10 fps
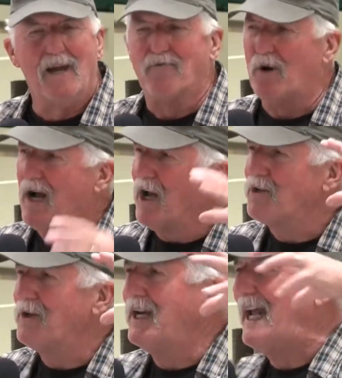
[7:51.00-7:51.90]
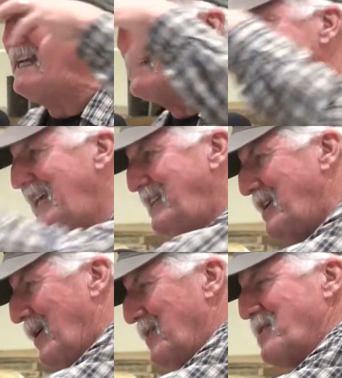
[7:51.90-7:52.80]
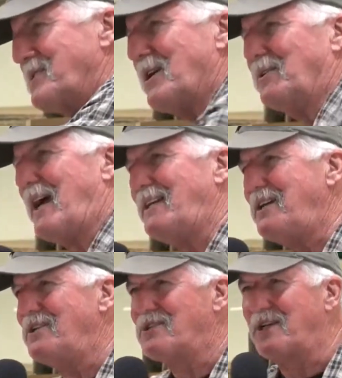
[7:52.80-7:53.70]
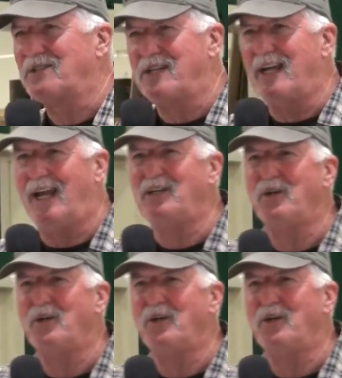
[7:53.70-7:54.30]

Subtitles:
For 118 years, until 1968,